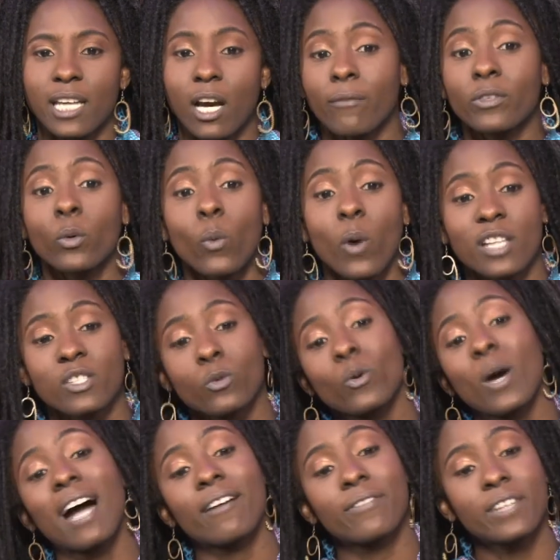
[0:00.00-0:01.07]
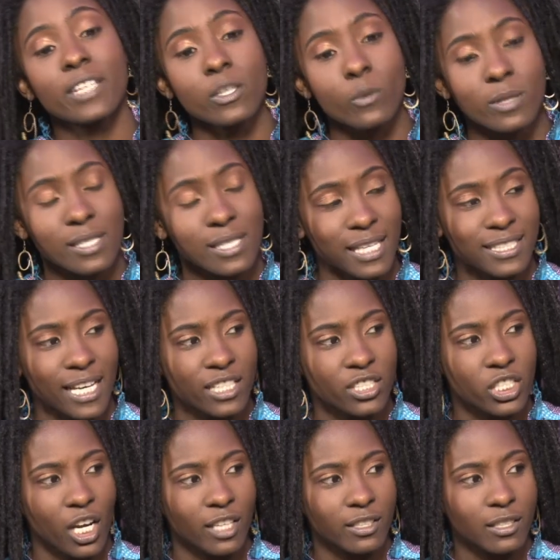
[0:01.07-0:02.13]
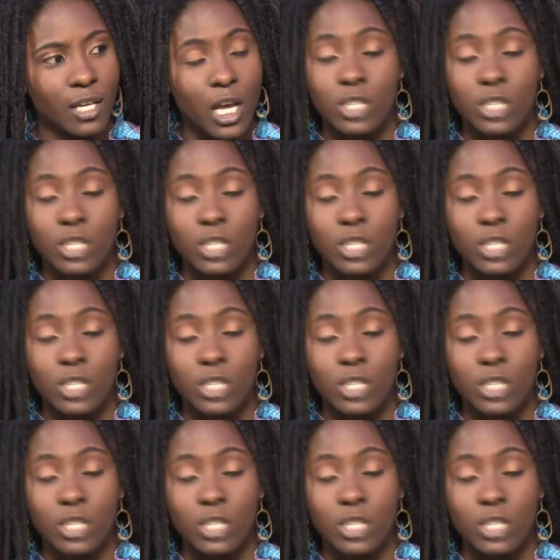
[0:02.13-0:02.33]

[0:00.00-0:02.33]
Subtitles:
of the ones who have the youth's attention